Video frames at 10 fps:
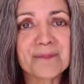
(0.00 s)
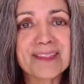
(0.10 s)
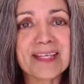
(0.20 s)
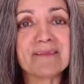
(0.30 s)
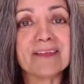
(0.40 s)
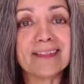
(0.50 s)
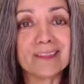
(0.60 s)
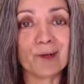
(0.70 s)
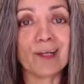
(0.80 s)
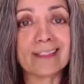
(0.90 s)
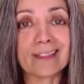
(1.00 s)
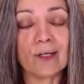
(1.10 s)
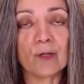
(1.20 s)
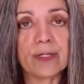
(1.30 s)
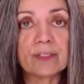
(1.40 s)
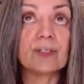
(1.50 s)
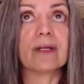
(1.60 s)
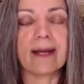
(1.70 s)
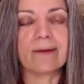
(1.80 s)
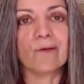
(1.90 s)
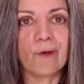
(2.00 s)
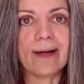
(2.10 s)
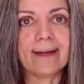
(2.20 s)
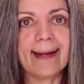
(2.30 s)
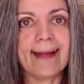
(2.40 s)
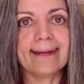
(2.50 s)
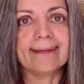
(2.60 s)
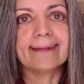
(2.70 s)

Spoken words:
David, to answer your question at great length,